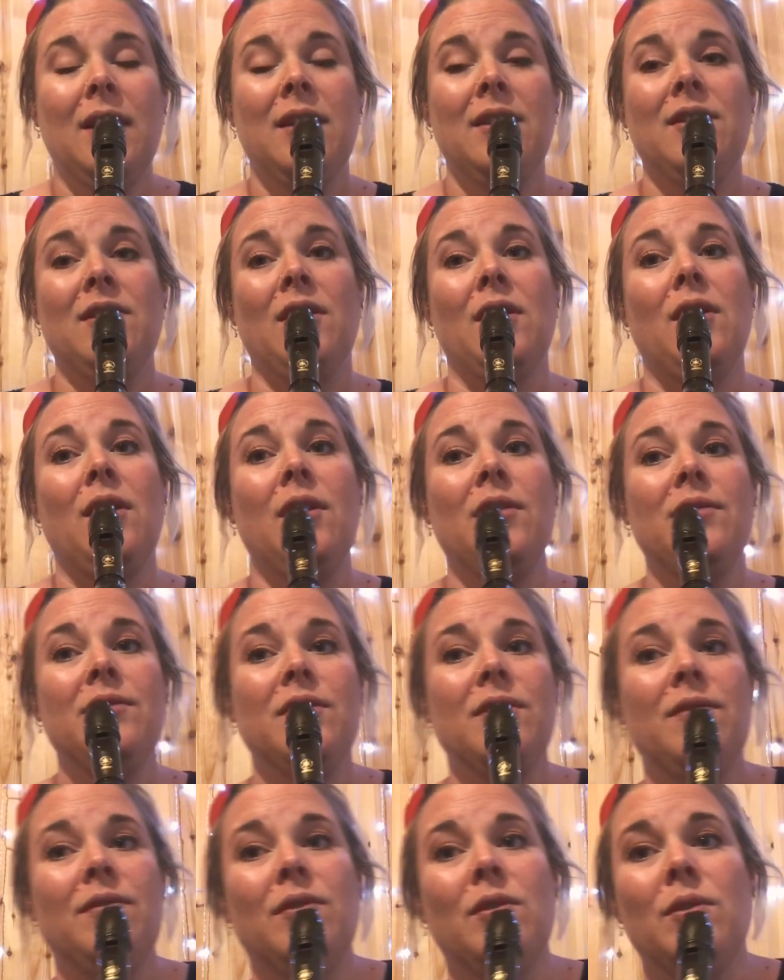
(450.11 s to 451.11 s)
So
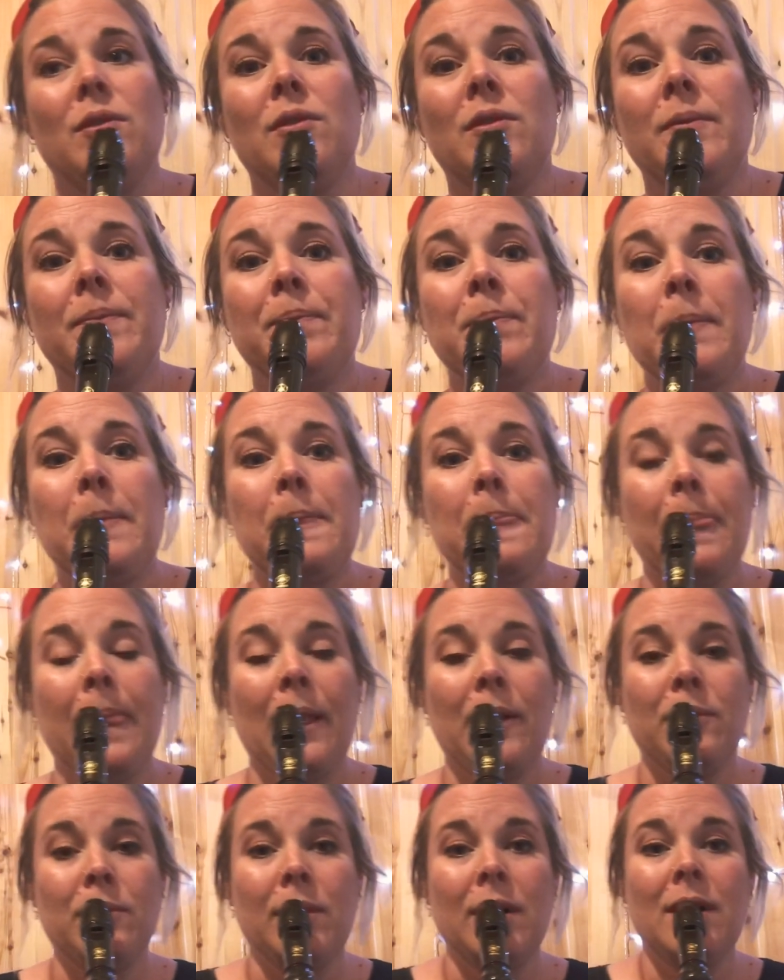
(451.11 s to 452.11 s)
after four,
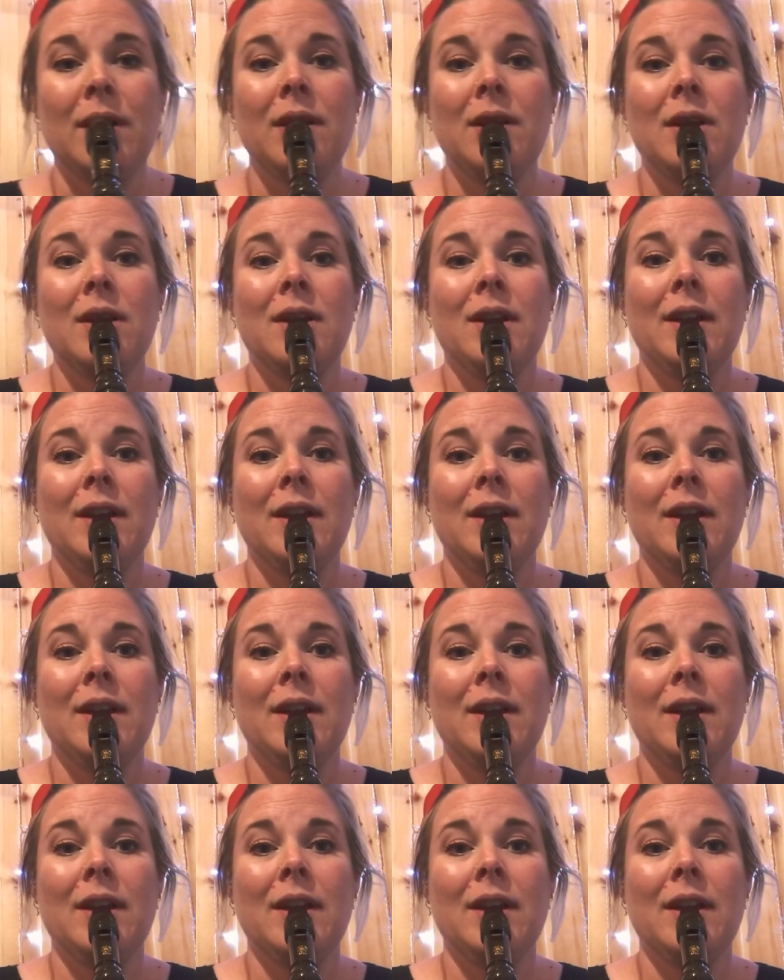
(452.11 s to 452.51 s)
one,